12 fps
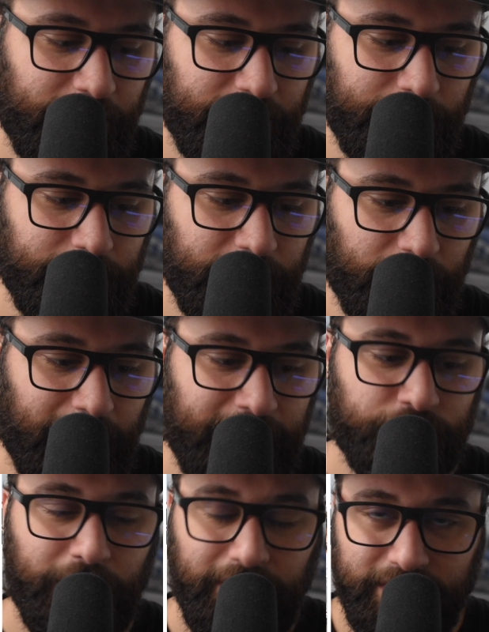I try not to make
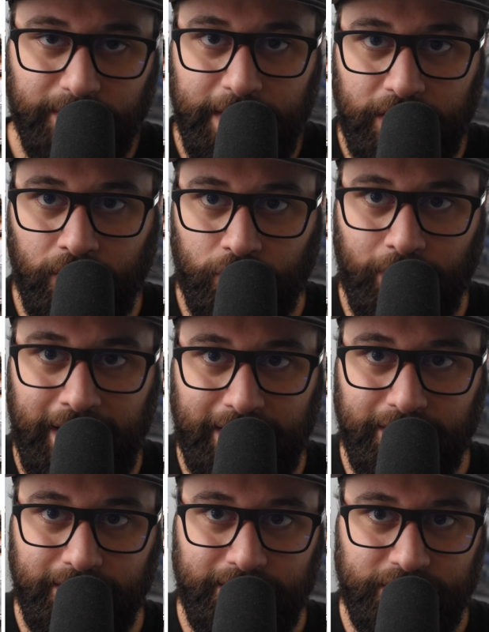all Kraken, these
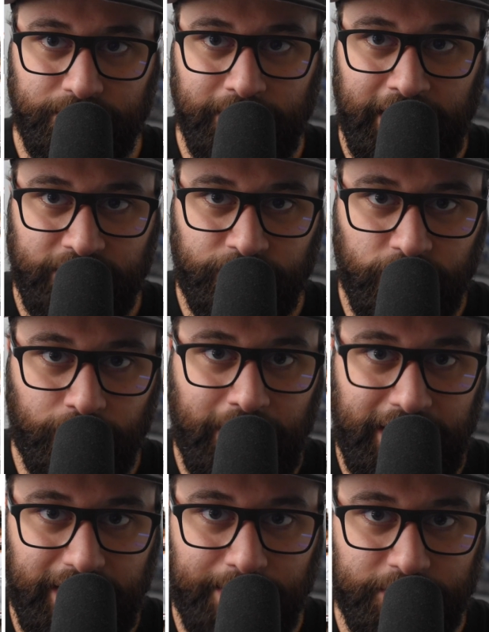last few Kraken episodes
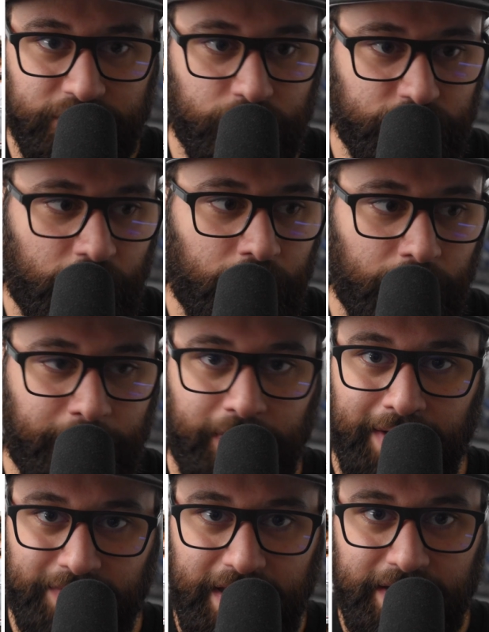all about
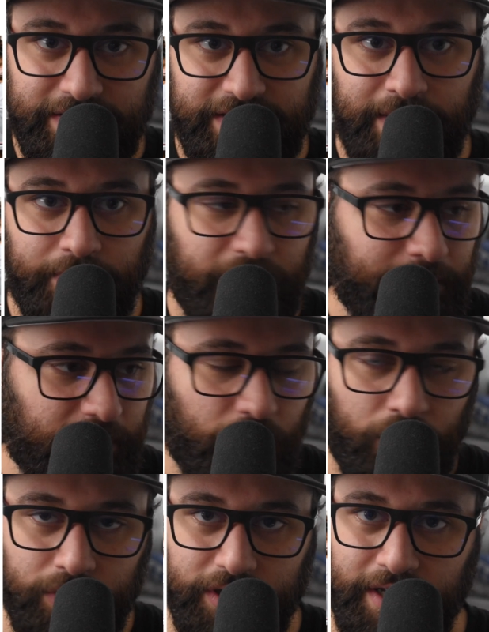Afghanistan, but I mean, holy hell,
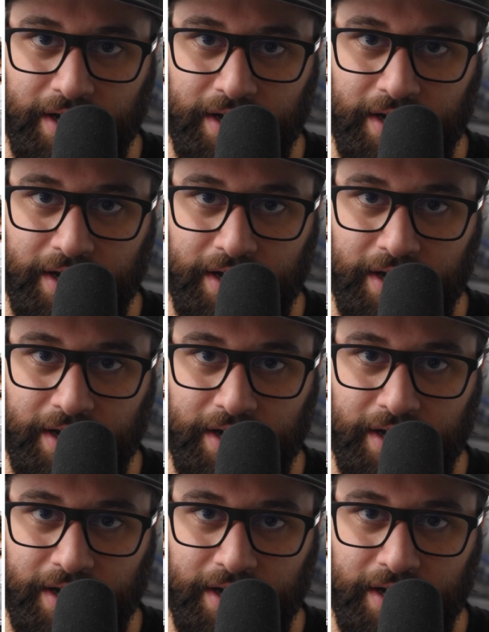right?